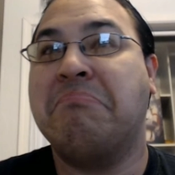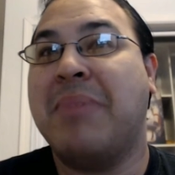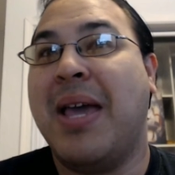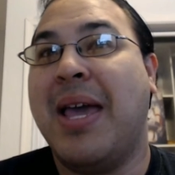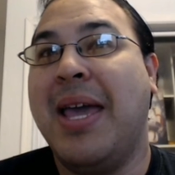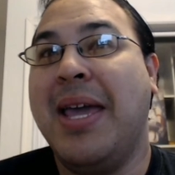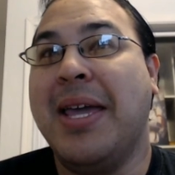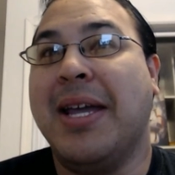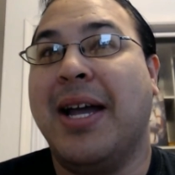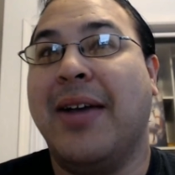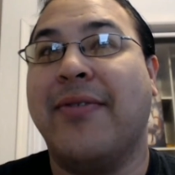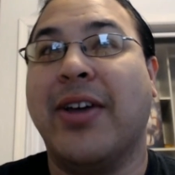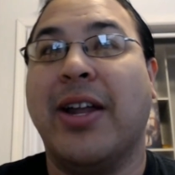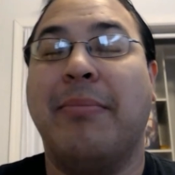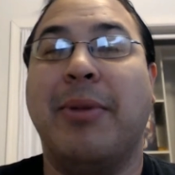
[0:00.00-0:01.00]
hey,
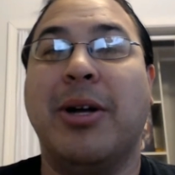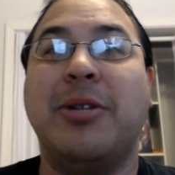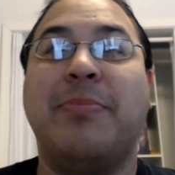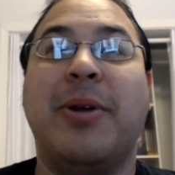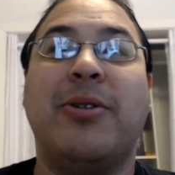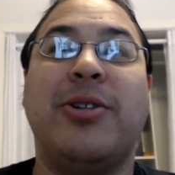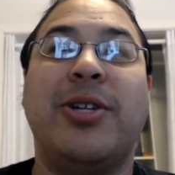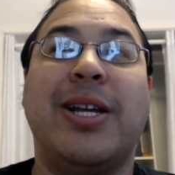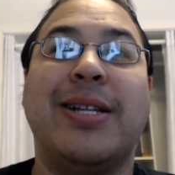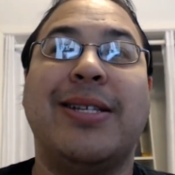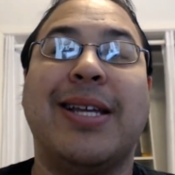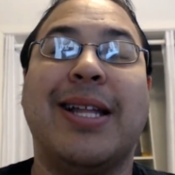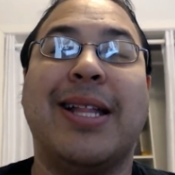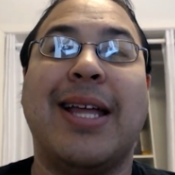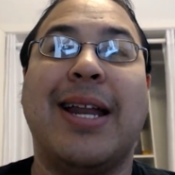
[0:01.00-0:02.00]
I've got a much better chance
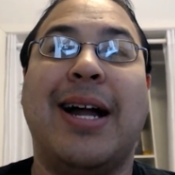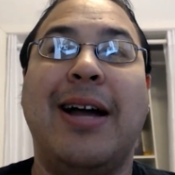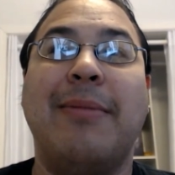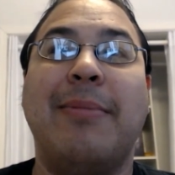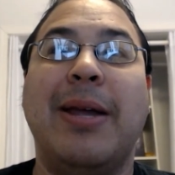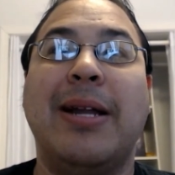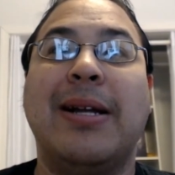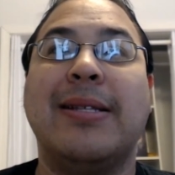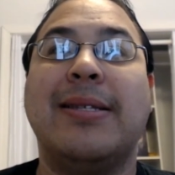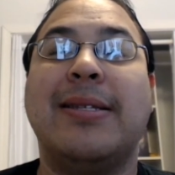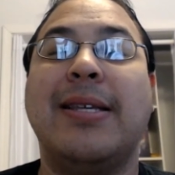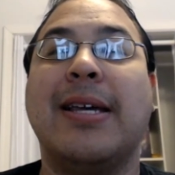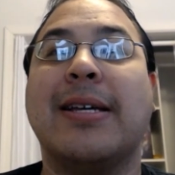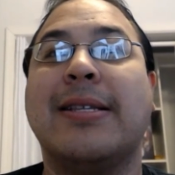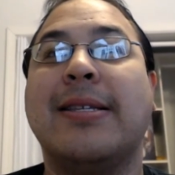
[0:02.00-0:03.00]
to get that Highmane on
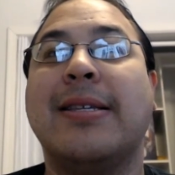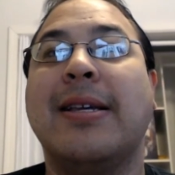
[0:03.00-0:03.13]
6.